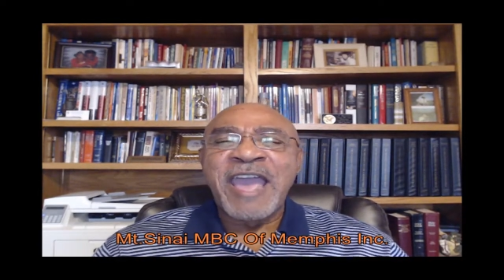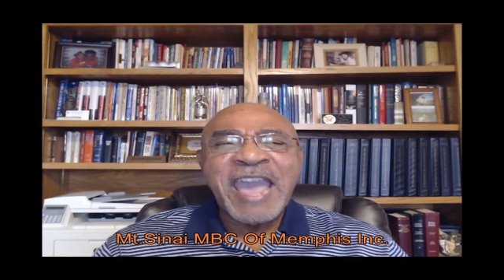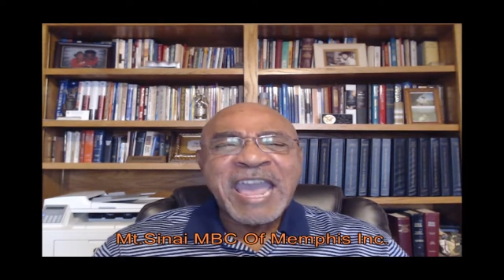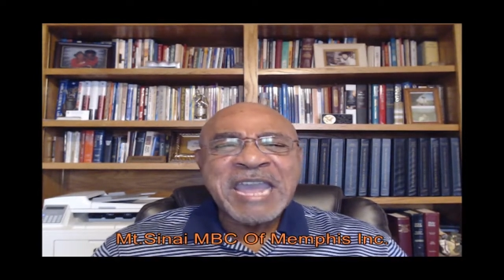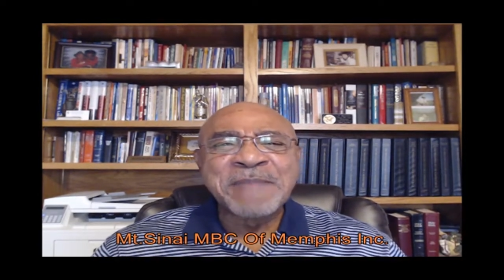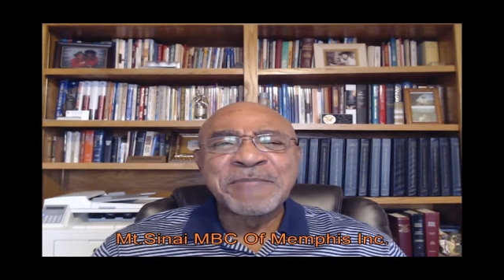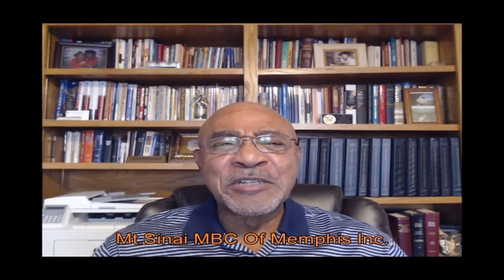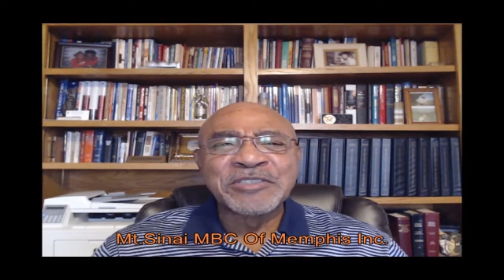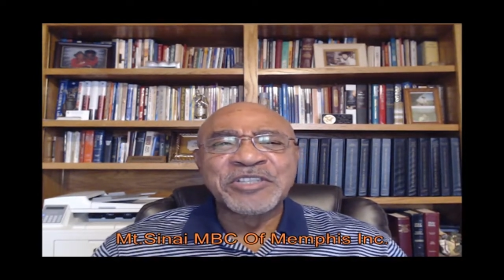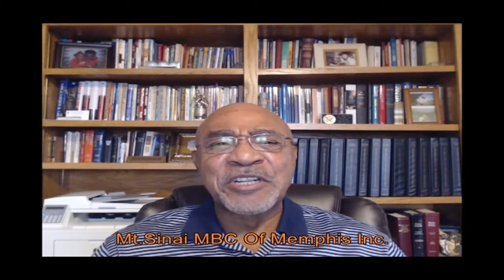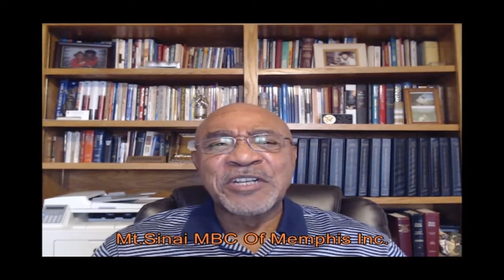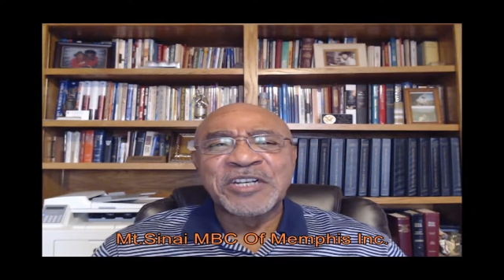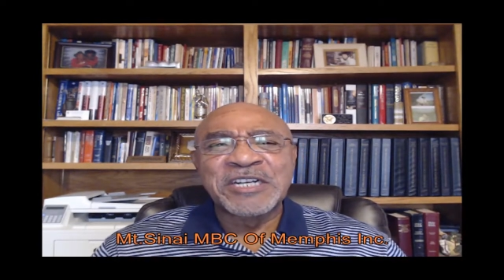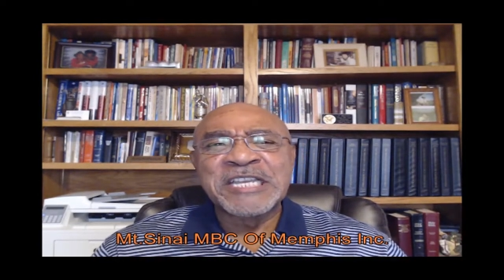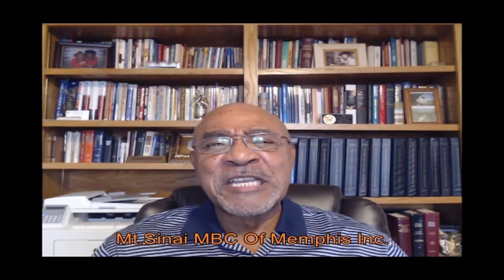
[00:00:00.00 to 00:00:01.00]
able to
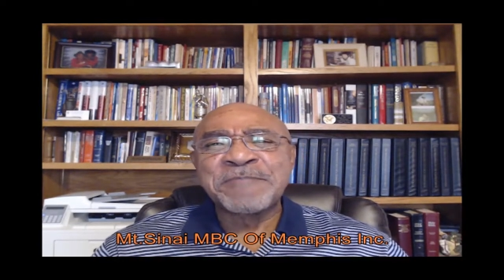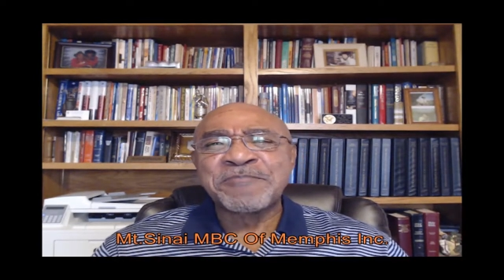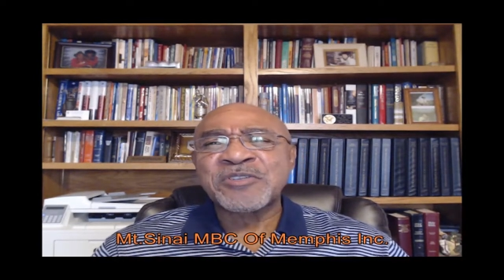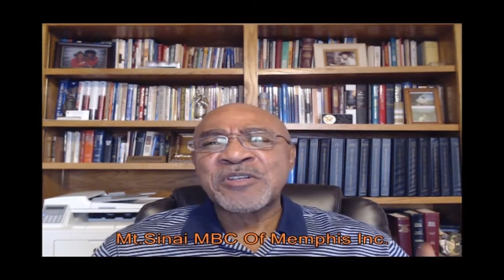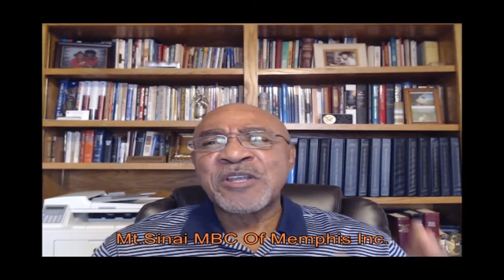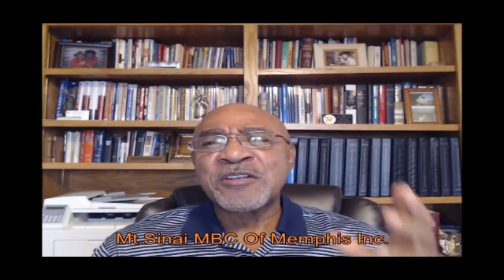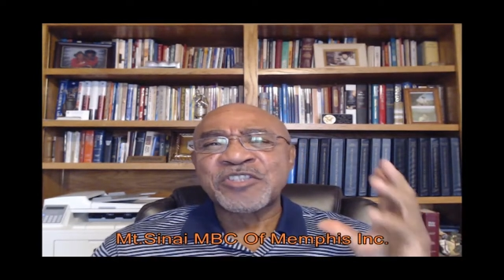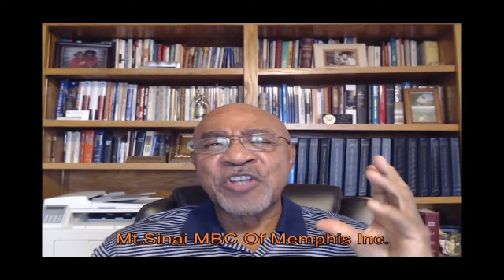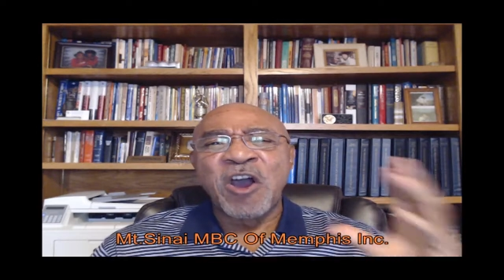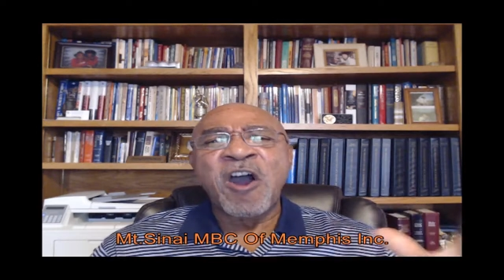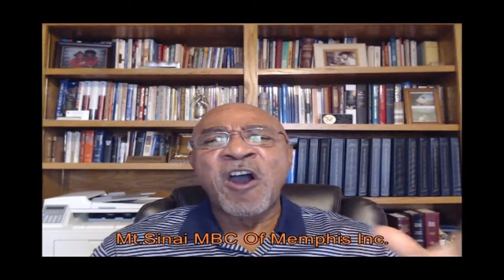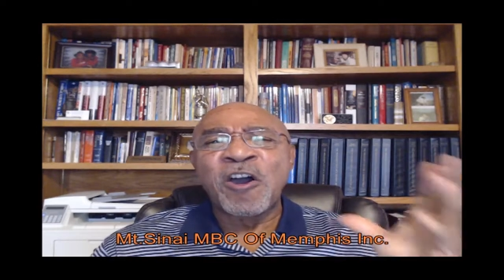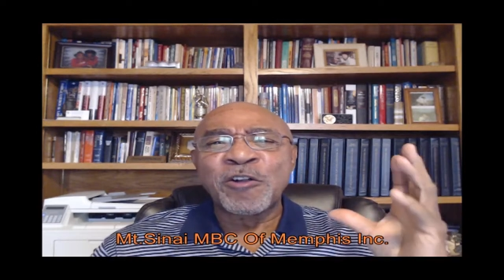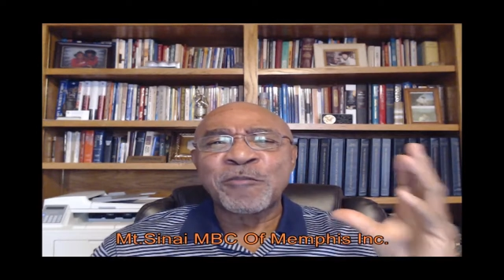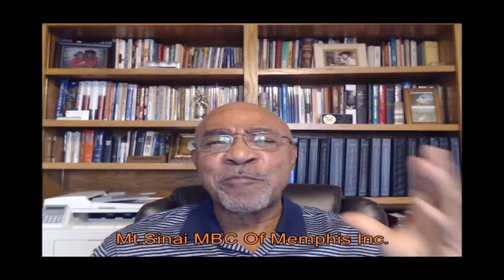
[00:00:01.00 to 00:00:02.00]
leap
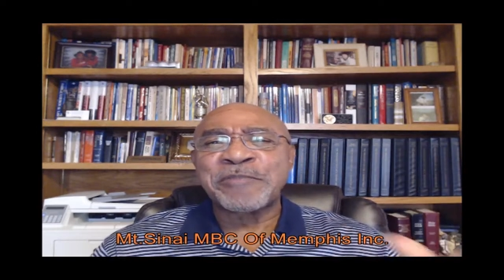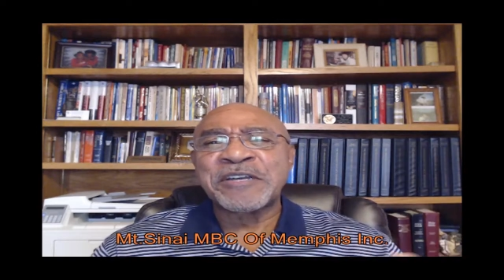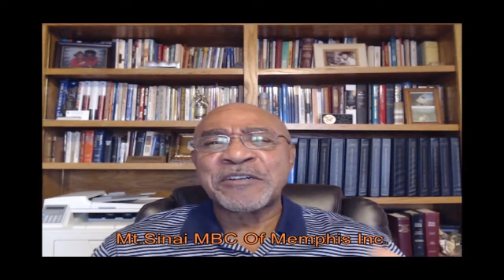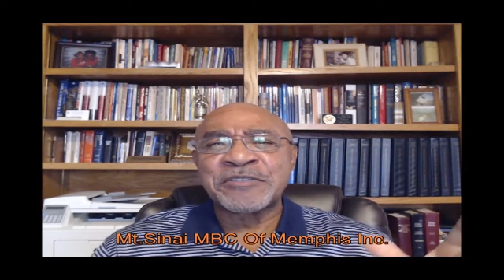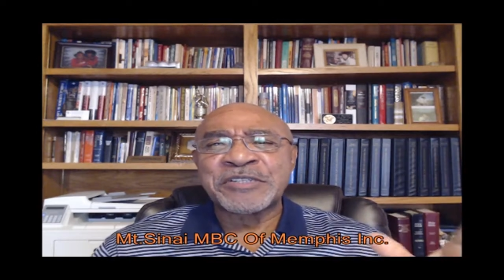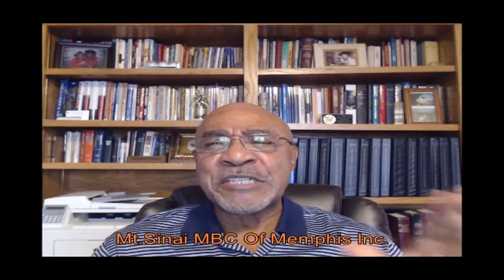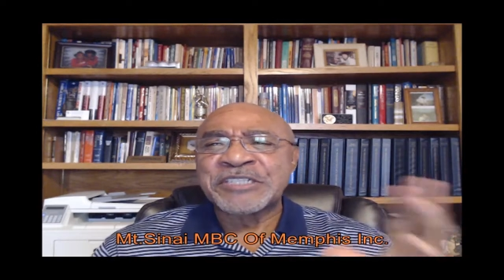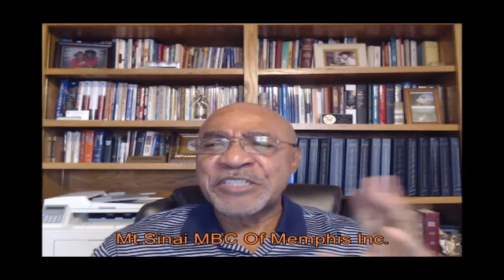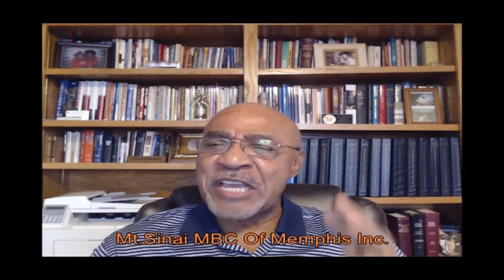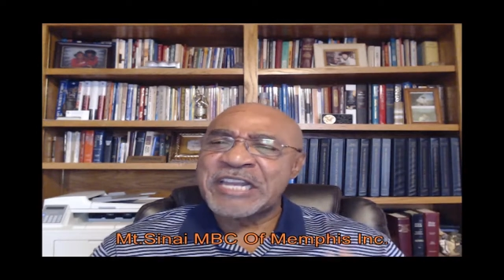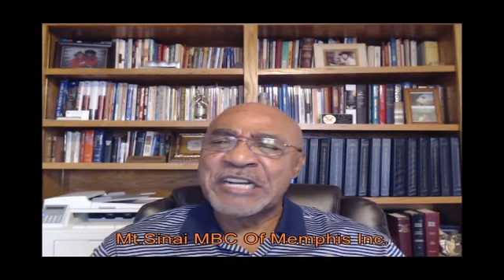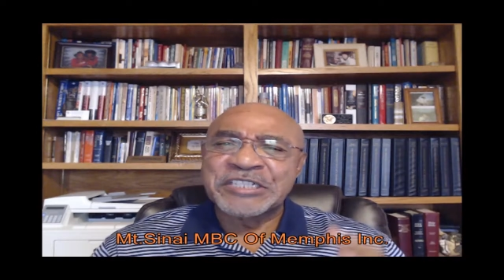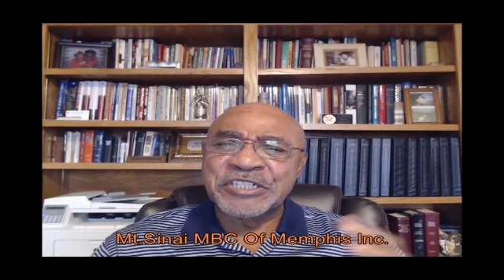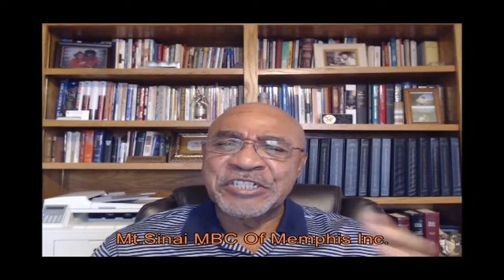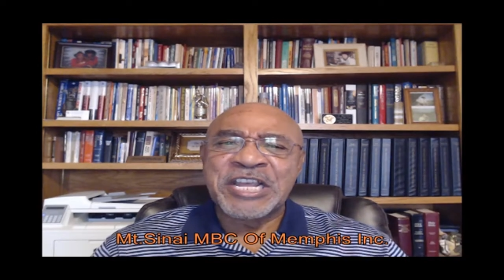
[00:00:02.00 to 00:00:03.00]
tall buildings
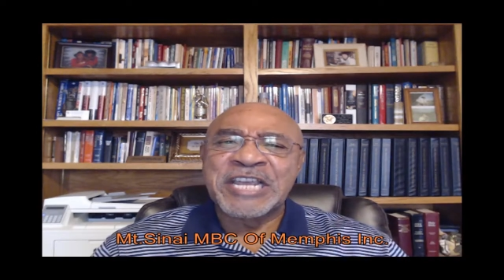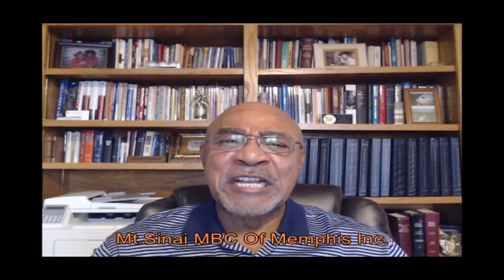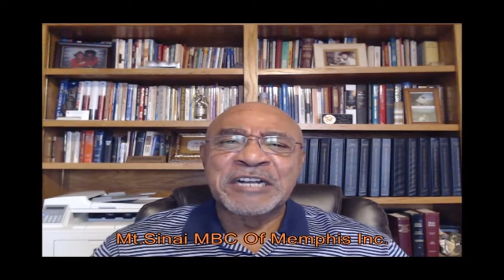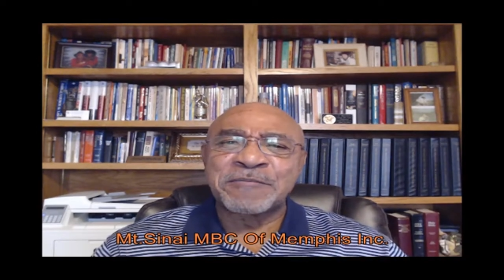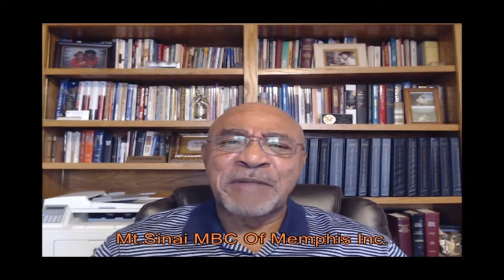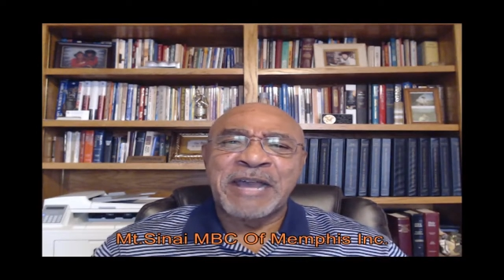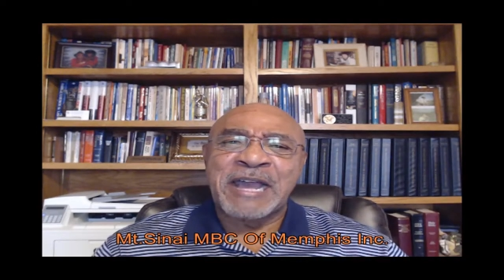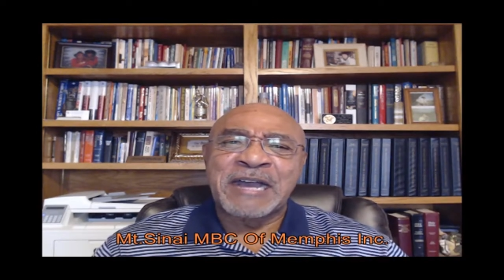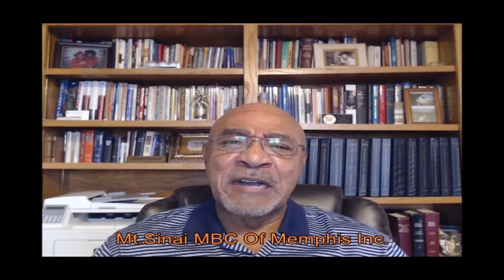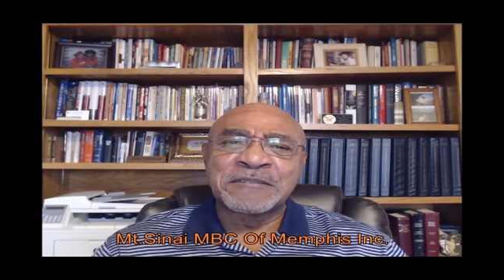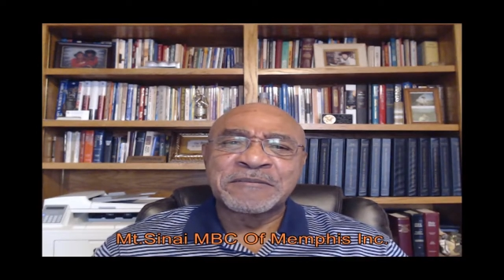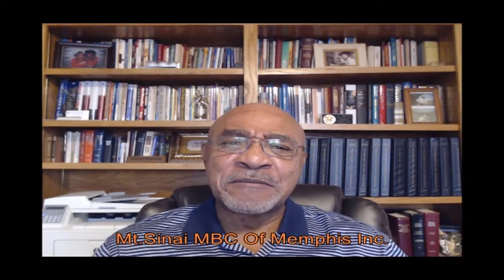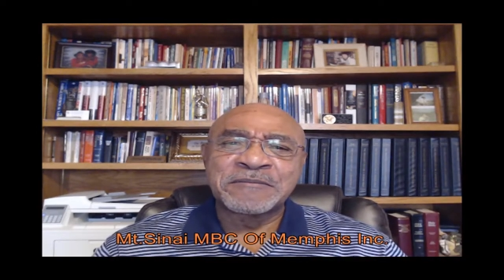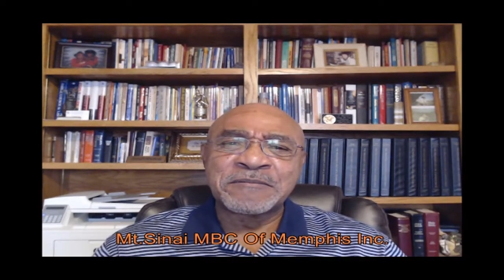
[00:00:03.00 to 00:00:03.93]
in a single bound.